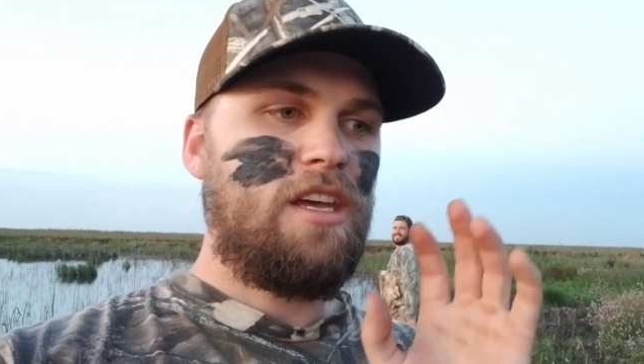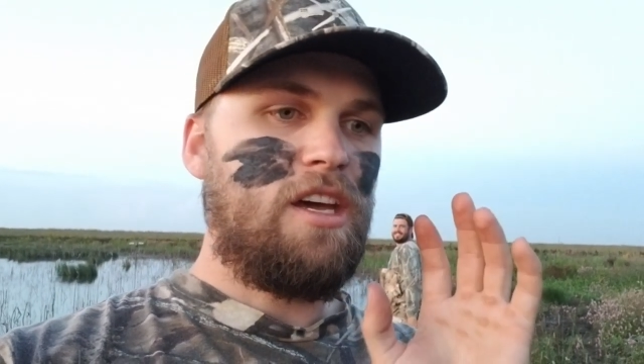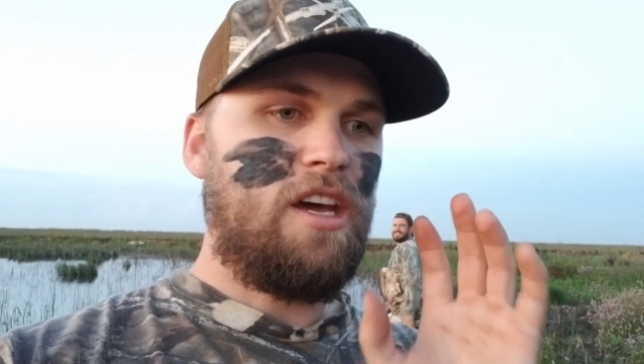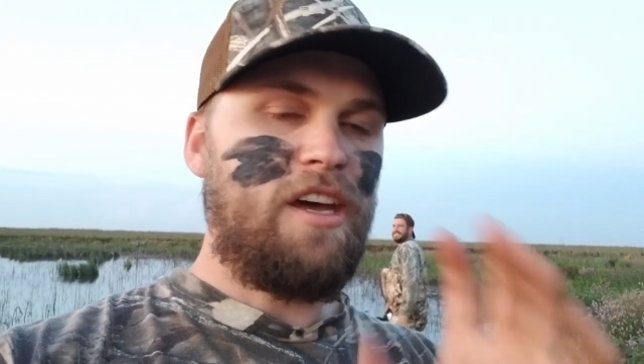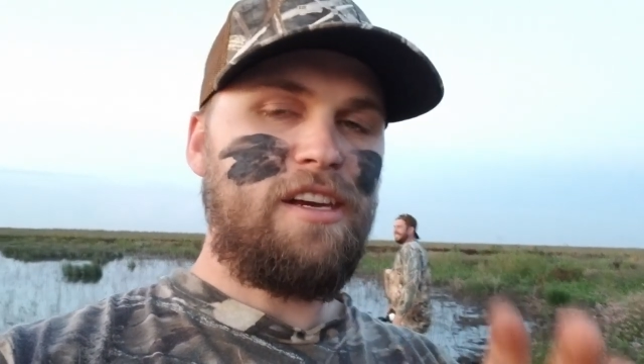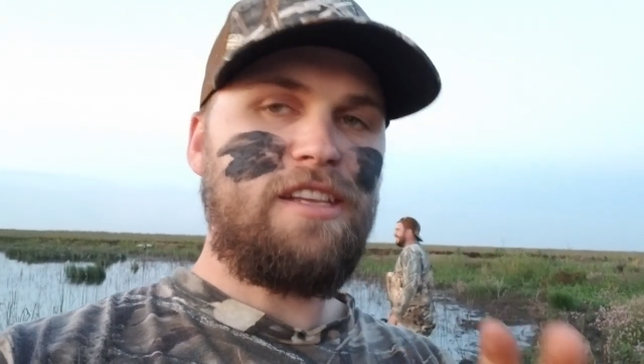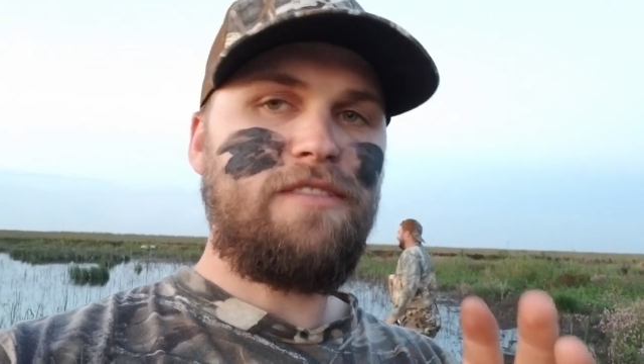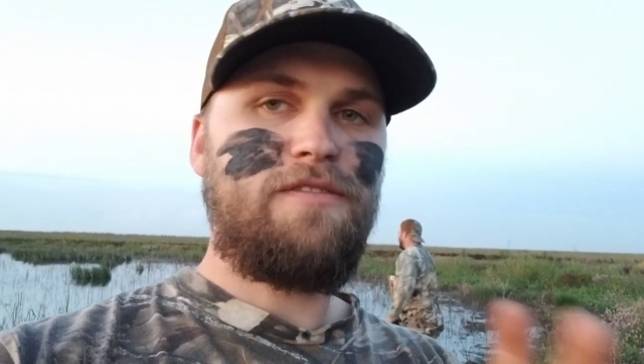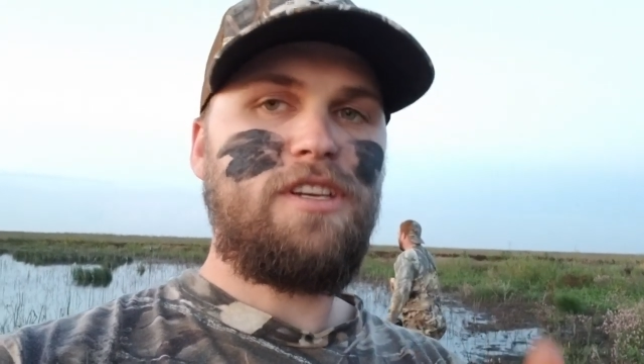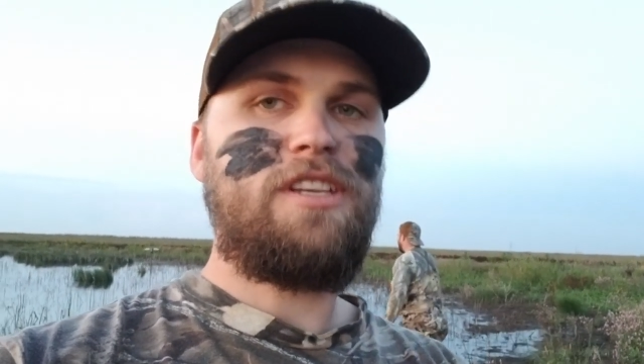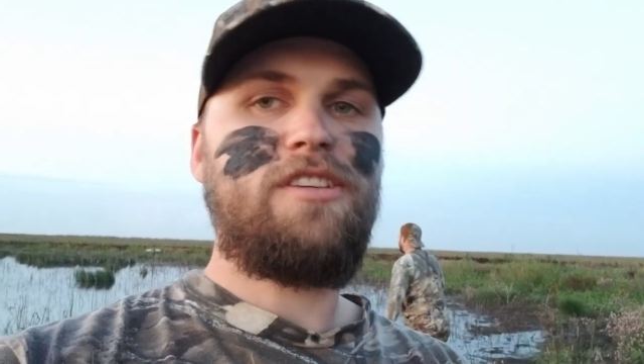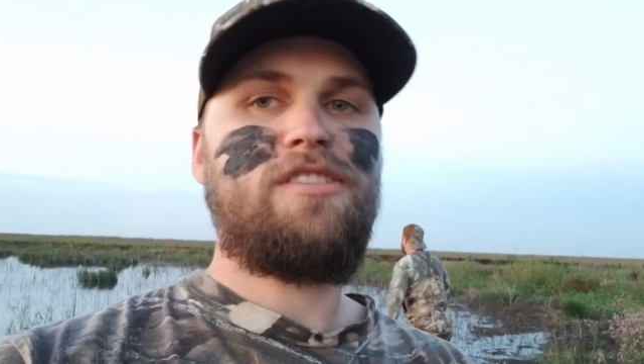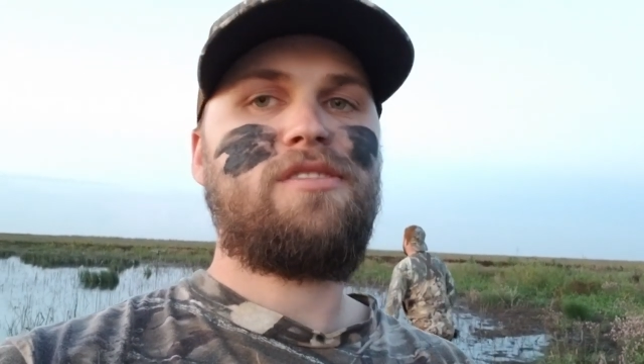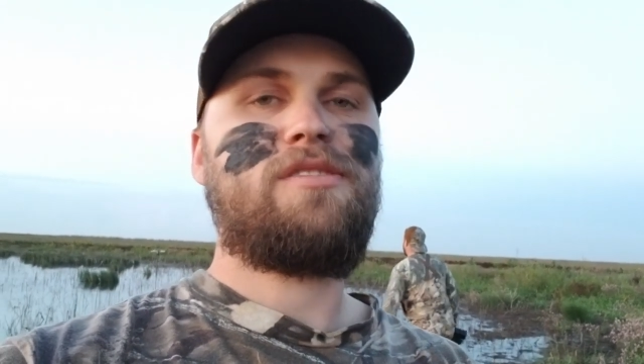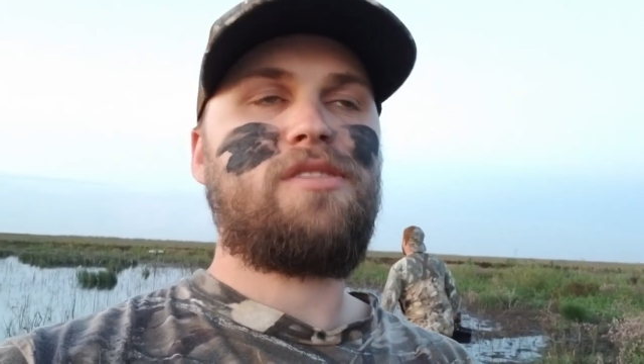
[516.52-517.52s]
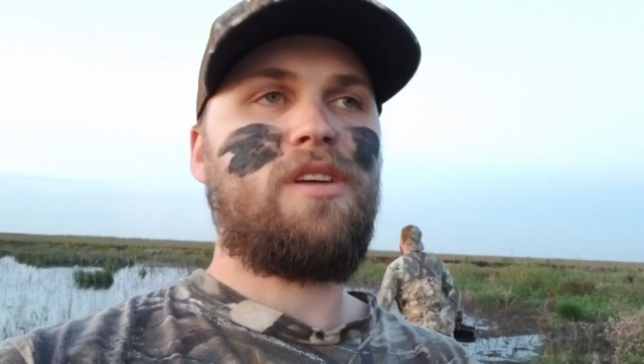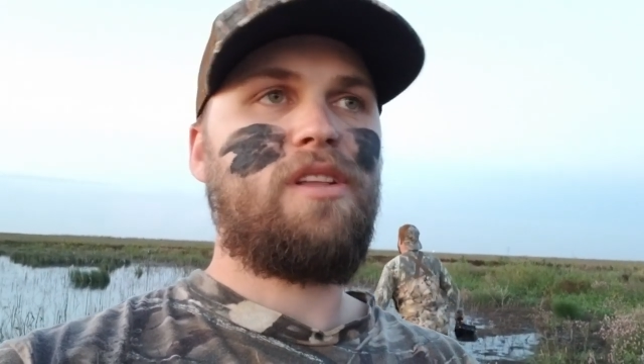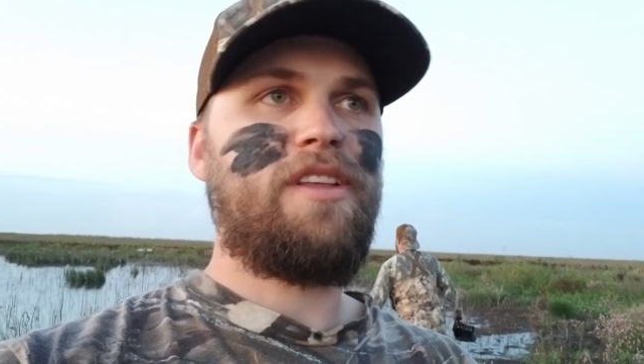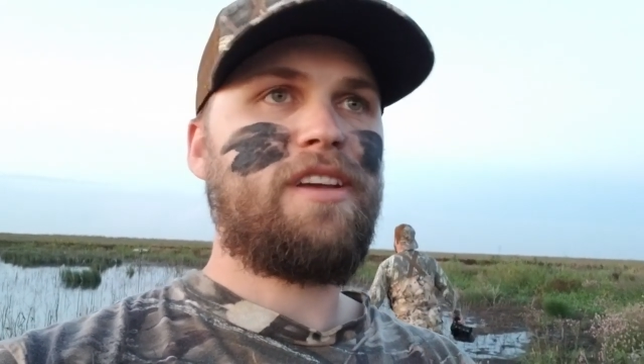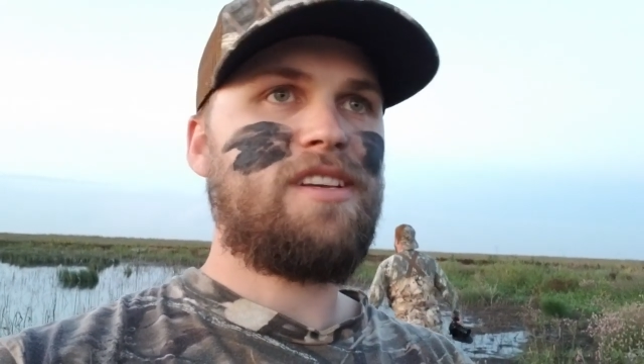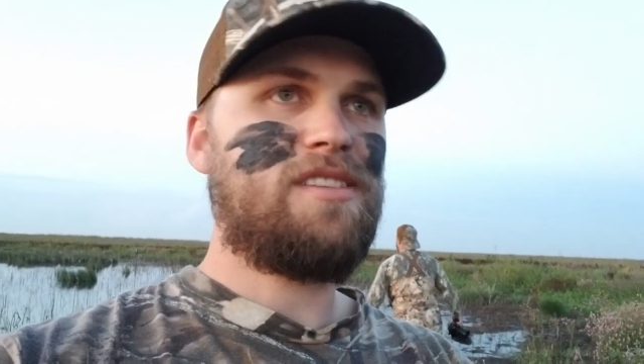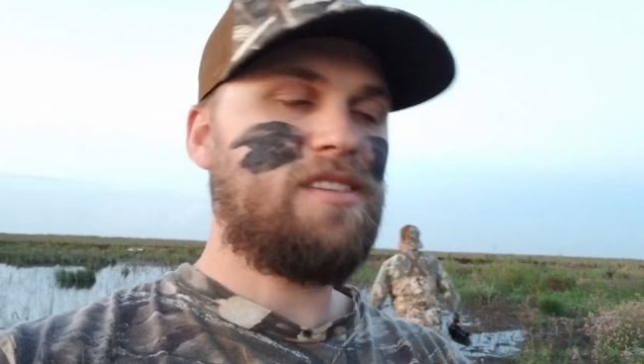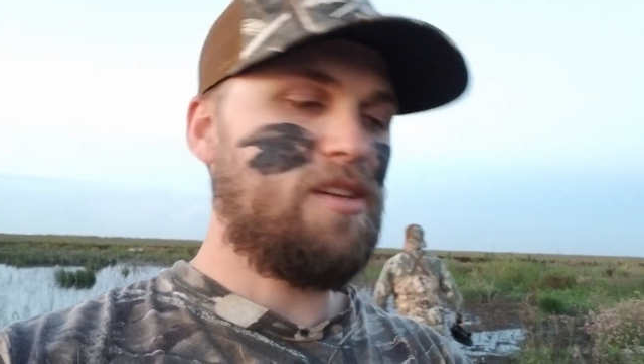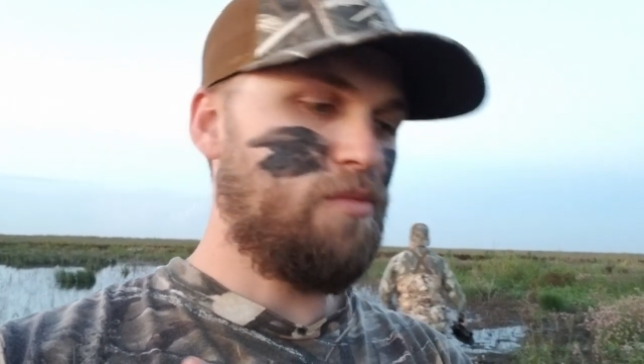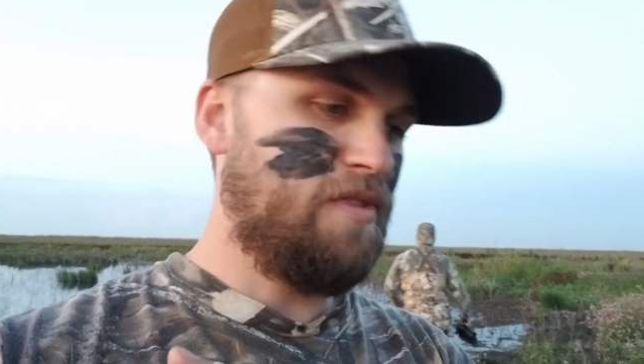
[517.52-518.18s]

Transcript: hunting videos. Like I said,